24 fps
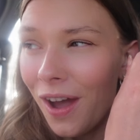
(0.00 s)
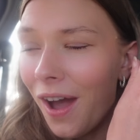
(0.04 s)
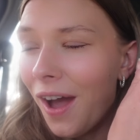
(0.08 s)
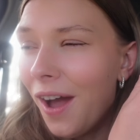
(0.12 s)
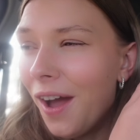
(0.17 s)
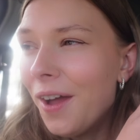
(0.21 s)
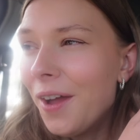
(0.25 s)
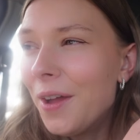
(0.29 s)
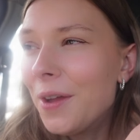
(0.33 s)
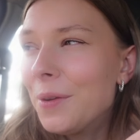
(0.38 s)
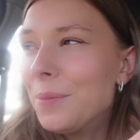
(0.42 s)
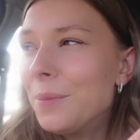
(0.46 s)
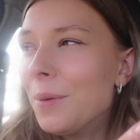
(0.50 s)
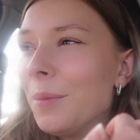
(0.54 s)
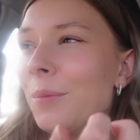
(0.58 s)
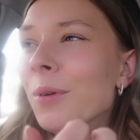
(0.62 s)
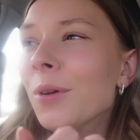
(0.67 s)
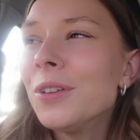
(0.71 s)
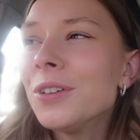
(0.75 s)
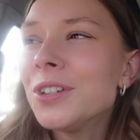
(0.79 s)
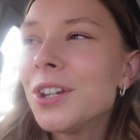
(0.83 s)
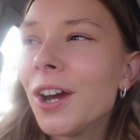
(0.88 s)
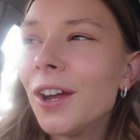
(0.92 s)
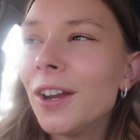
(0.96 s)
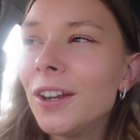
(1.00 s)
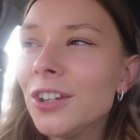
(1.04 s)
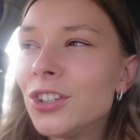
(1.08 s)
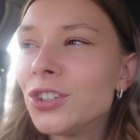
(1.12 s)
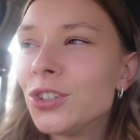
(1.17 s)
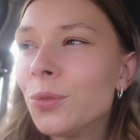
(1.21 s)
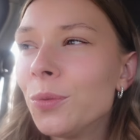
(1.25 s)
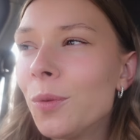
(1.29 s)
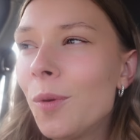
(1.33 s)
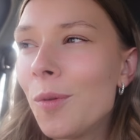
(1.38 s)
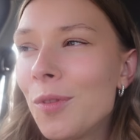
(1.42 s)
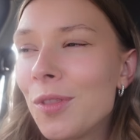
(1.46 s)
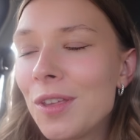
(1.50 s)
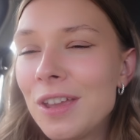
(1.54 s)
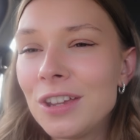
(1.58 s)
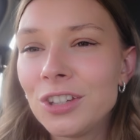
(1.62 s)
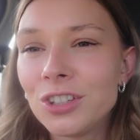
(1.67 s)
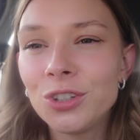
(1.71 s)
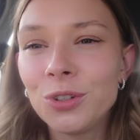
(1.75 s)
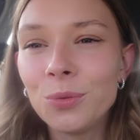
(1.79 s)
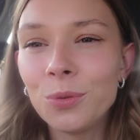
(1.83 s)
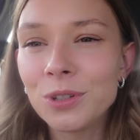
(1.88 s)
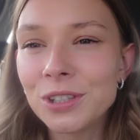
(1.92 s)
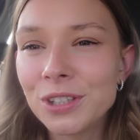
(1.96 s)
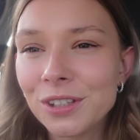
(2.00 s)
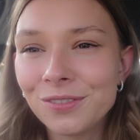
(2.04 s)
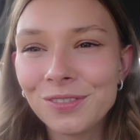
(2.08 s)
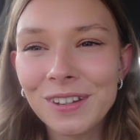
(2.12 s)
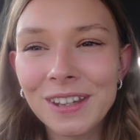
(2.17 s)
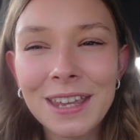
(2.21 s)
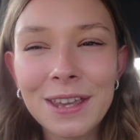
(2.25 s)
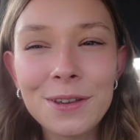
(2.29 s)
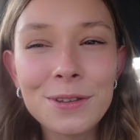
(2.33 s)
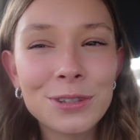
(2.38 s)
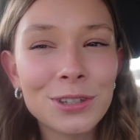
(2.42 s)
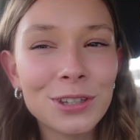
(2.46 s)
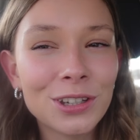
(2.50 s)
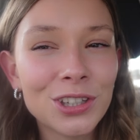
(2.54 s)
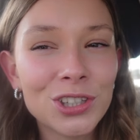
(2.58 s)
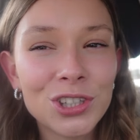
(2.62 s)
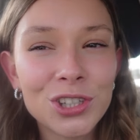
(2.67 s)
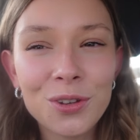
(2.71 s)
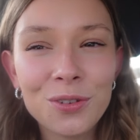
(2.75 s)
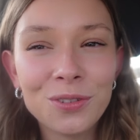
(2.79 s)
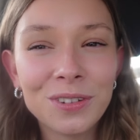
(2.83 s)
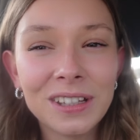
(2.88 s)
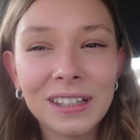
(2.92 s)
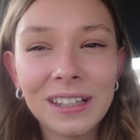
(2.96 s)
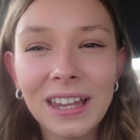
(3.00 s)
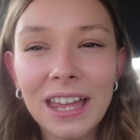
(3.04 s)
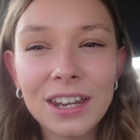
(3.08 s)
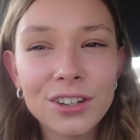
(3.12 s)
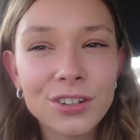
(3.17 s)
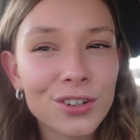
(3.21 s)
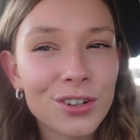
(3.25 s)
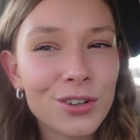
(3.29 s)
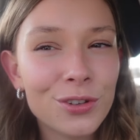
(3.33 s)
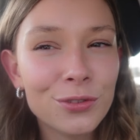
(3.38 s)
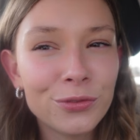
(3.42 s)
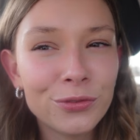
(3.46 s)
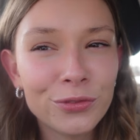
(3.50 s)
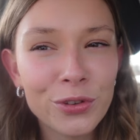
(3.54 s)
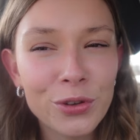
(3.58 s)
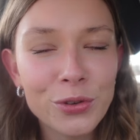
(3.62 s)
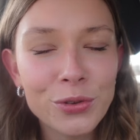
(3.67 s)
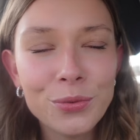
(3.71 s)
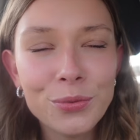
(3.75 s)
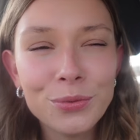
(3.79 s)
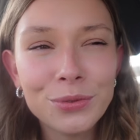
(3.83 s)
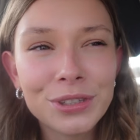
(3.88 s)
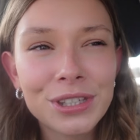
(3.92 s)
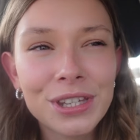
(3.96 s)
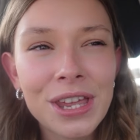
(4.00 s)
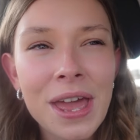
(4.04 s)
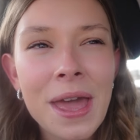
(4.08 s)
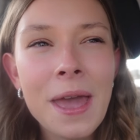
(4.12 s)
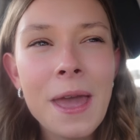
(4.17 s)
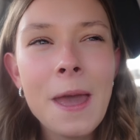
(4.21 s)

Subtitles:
I'm not entirely sure what the issue was. I think it was something to do with an electrical fault.